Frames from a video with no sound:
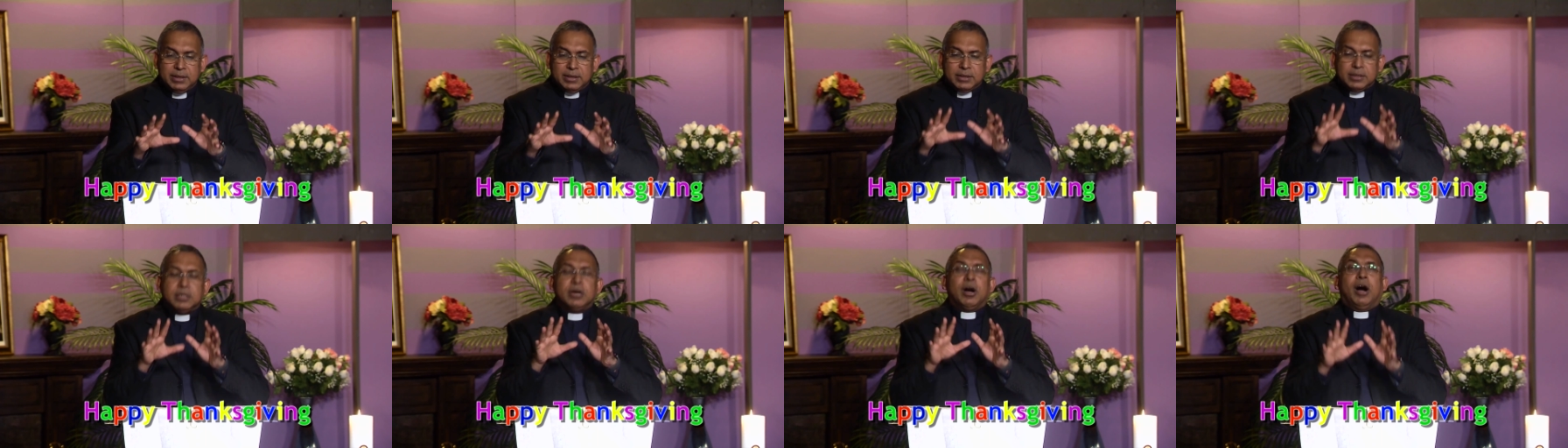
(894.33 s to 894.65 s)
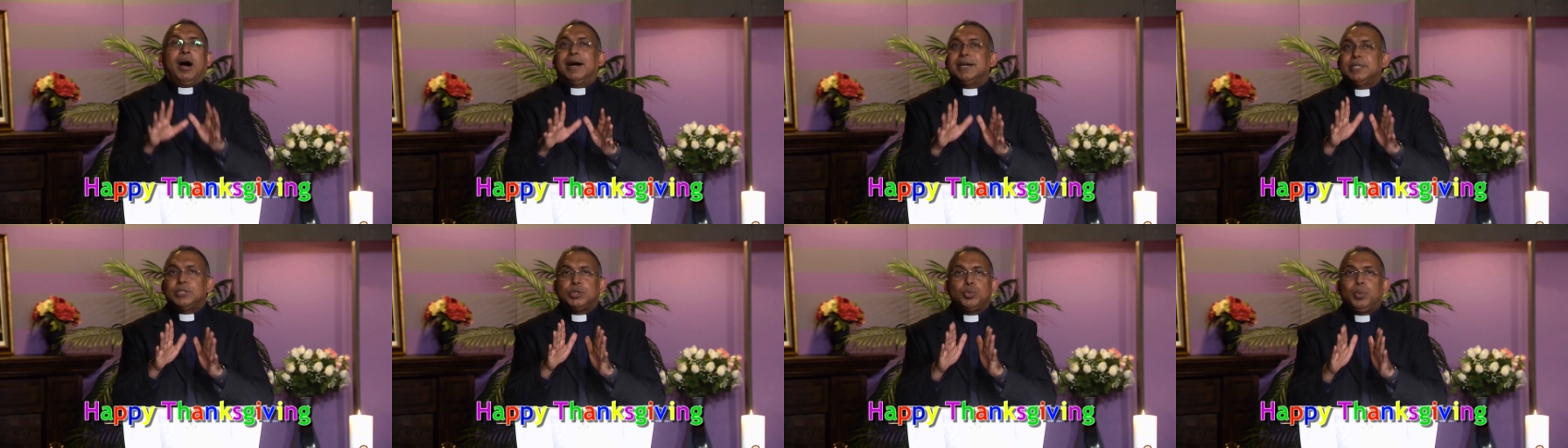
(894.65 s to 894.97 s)

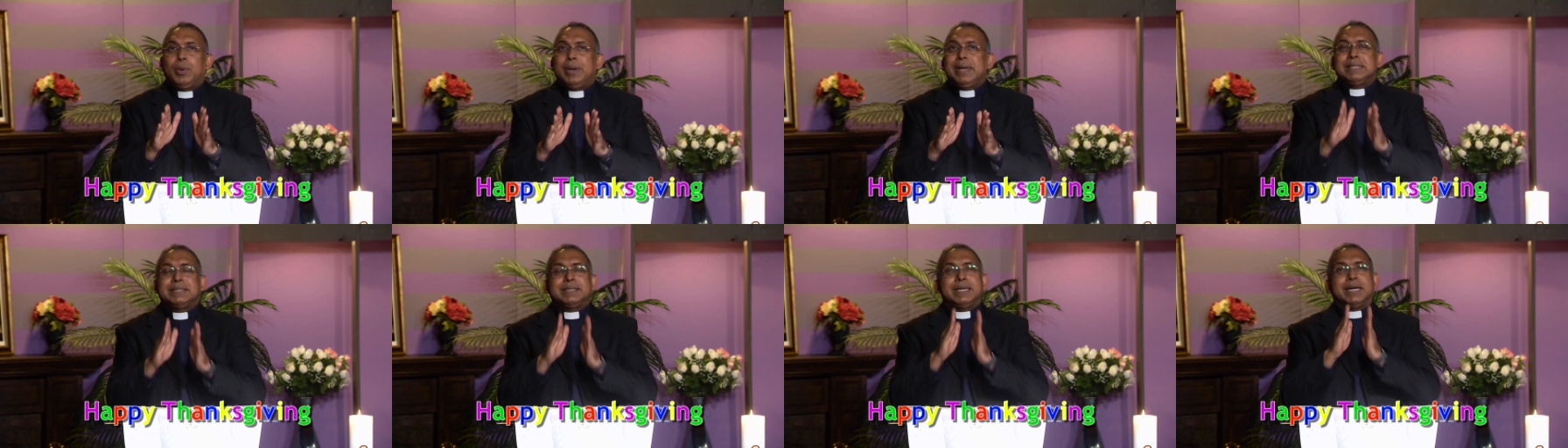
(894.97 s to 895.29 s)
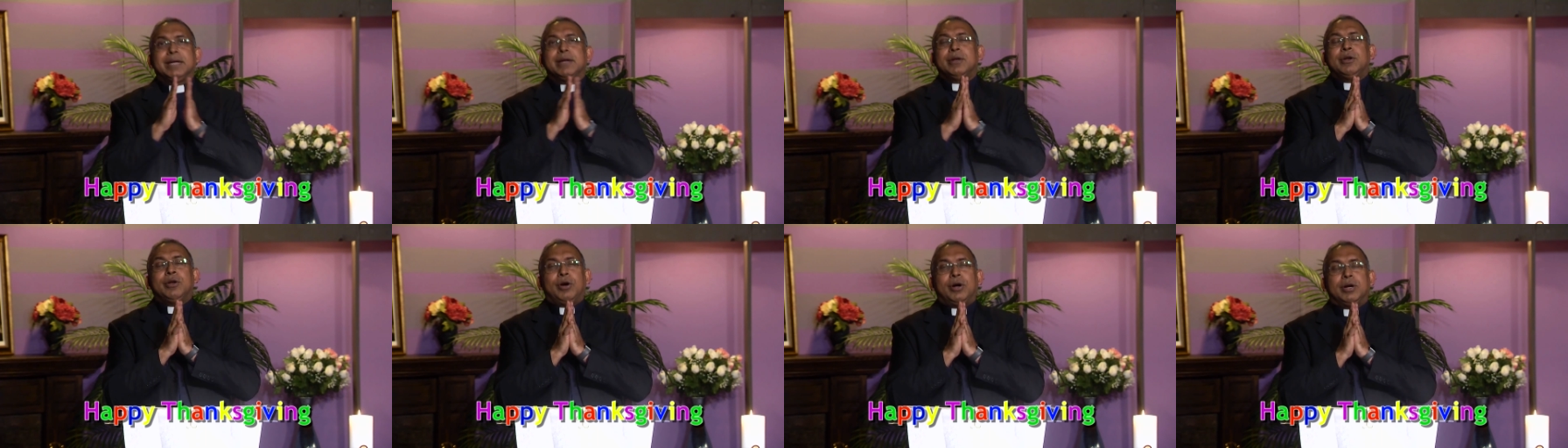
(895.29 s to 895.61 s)
God's ways are
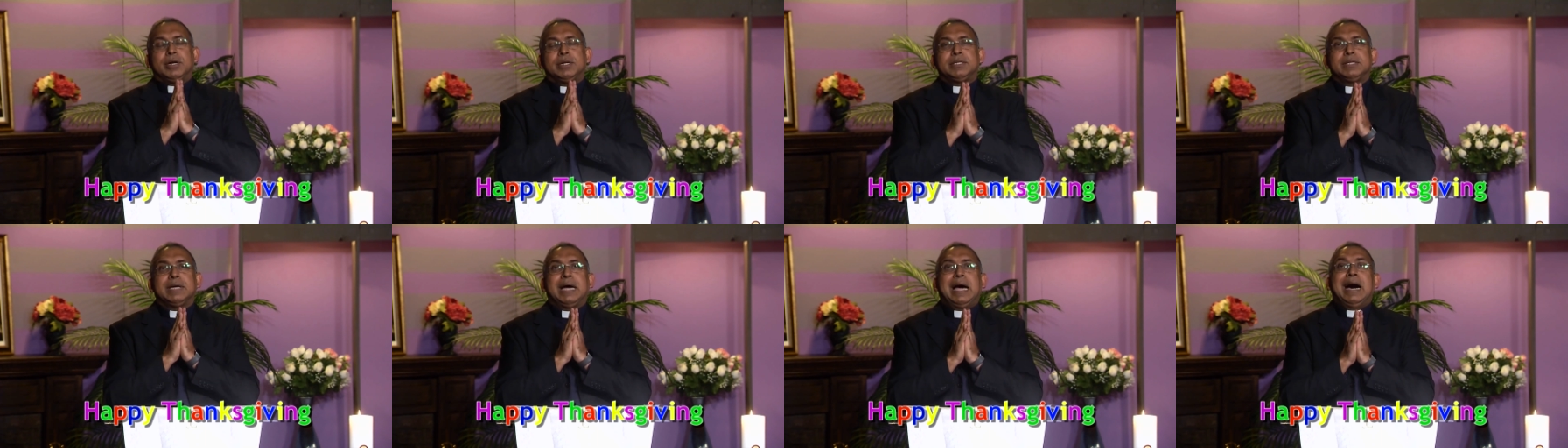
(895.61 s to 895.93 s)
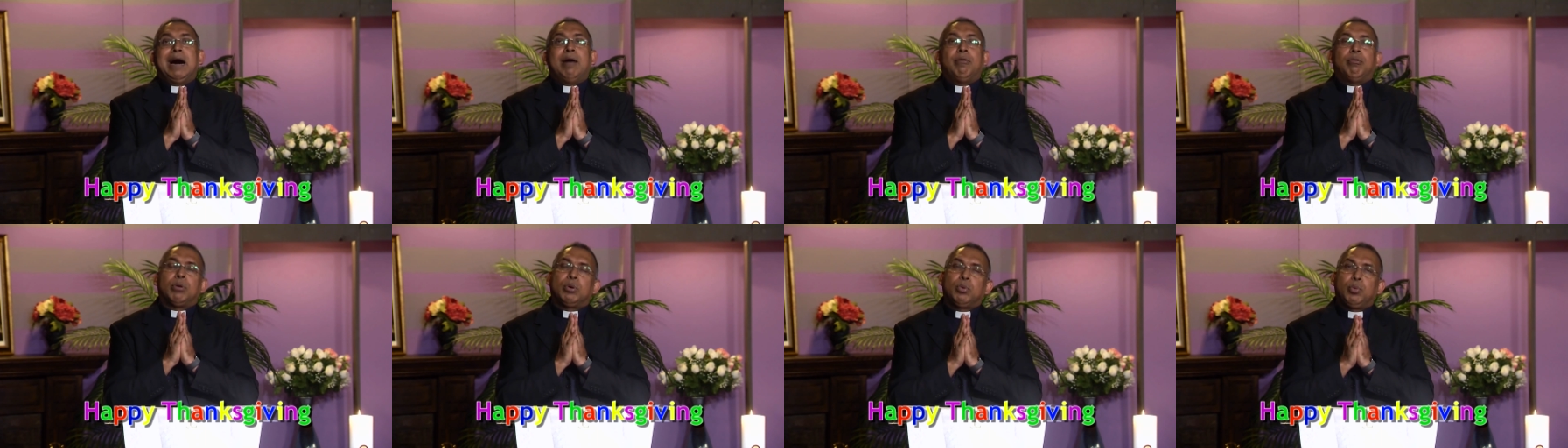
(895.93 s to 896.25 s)
not
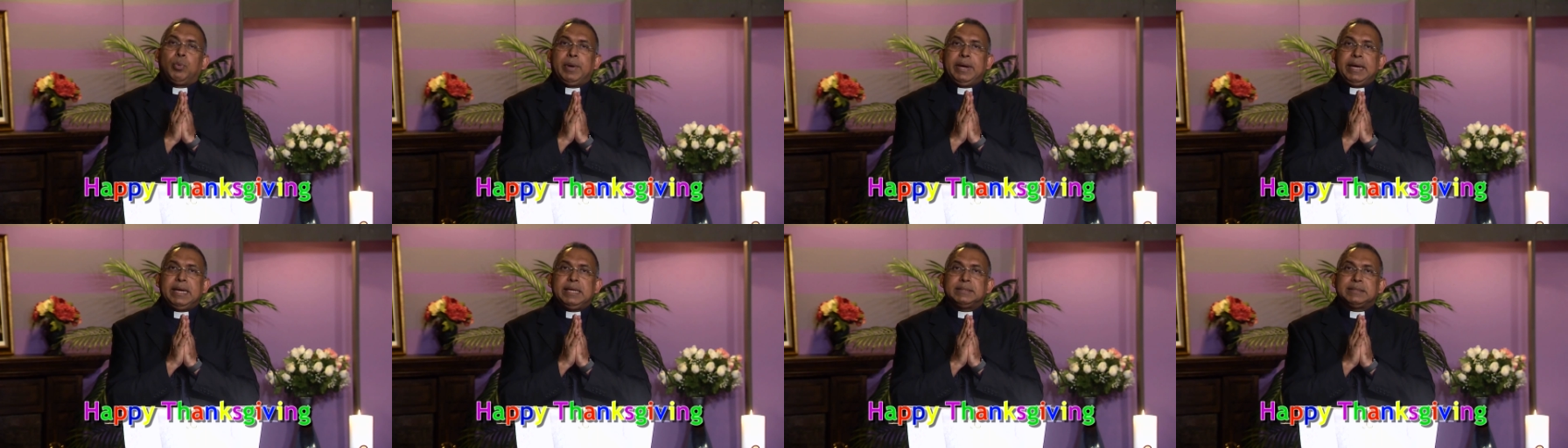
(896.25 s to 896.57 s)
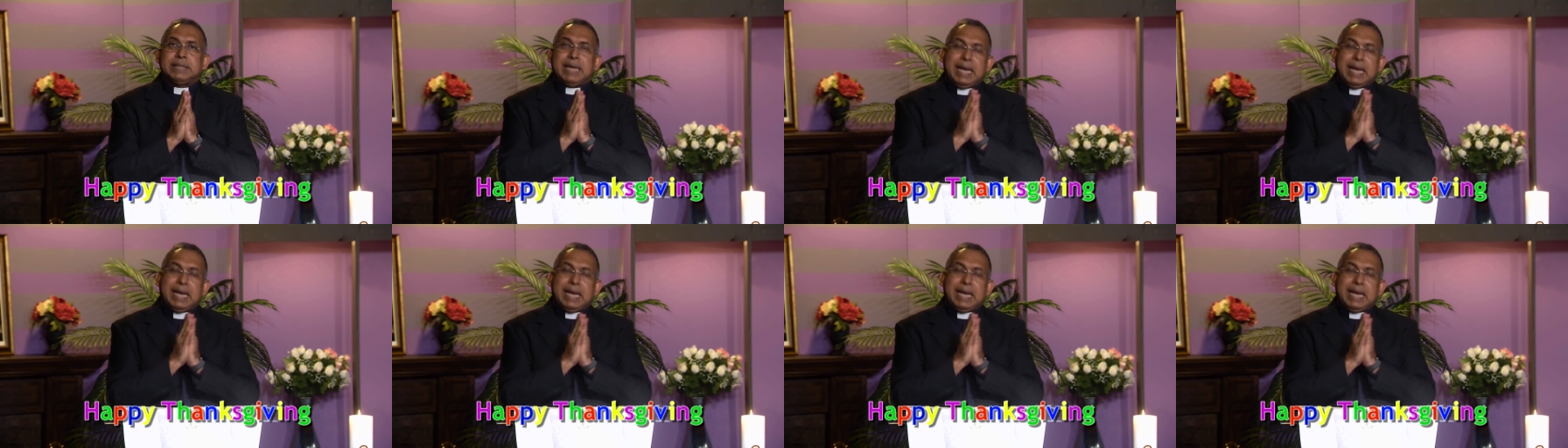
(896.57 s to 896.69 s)
our ways,